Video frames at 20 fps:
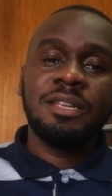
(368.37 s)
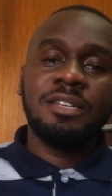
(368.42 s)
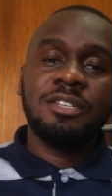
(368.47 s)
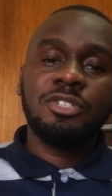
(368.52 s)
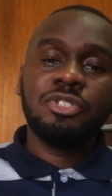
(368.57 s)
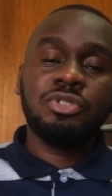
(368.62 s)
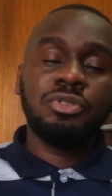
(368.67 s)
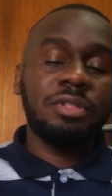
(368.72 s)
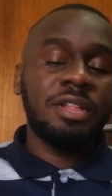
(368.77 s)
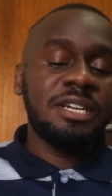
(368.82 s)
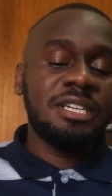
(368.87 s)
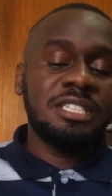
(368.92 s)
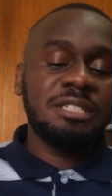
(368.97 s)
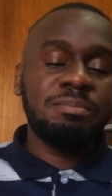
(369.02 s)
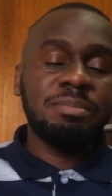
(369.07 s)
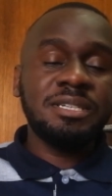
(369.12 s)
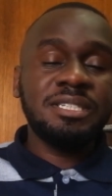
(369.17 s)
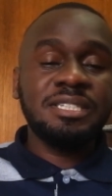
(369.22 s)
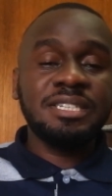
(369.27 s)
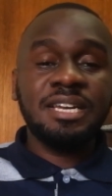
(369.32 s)
So that is
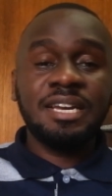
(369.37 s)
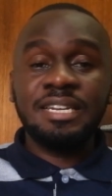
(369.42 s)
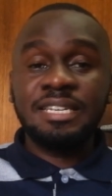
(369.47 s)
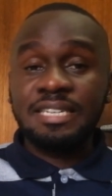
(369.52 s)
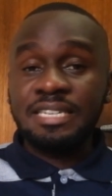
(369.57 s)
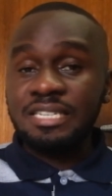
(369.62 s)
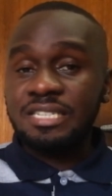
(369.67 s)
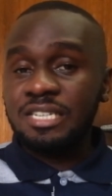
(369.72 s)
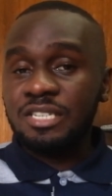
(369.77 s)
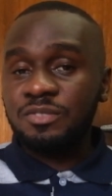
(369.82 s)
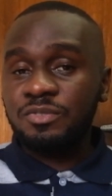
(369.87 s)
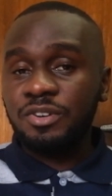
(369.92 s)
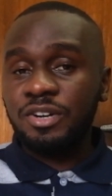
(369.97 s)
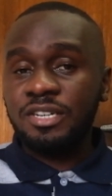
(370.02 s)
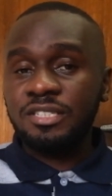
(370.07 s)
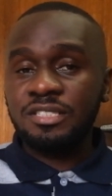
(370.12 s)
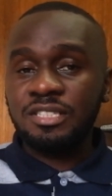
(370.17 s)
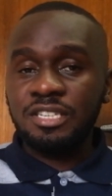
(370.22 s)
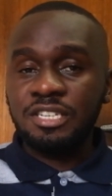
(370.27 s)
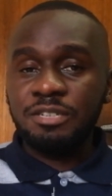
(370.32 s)
basically it as far
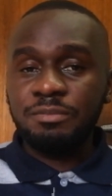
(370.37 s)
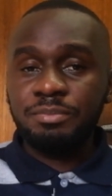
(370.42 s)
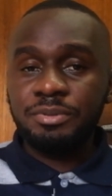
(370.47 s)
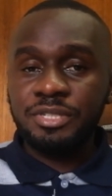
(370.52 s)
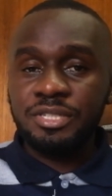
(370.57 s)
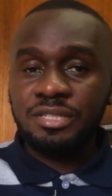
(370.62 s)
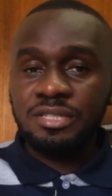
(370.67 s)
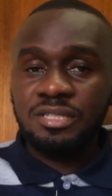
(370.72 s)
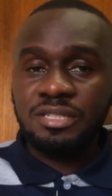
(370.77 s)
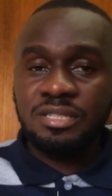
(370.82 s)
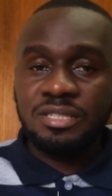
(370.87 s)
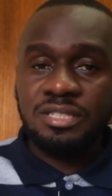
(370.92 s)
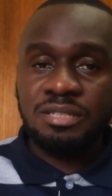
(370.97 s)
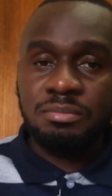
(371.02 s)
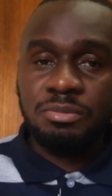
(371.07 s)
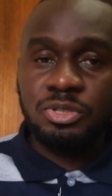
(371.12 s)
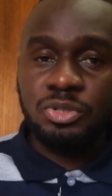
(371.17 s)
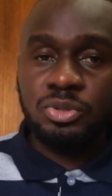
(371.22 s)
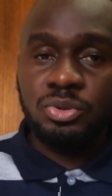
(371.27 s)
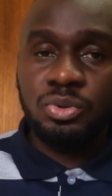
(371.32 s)
as the imprest
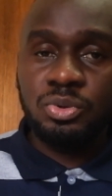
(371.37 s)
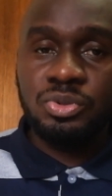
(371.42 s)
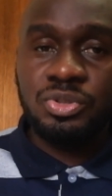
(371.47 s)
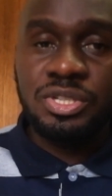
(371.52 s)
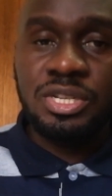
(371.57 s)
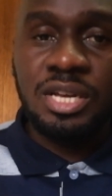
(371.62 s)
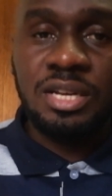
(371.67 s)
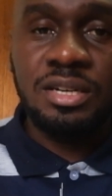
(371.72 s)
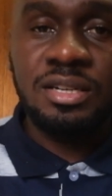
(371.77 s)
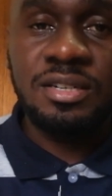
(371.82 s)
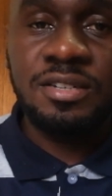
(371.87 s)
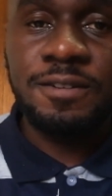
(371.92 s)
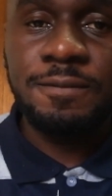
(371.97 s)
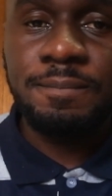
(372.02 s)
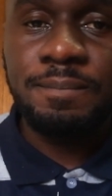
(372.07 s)
system is concerned.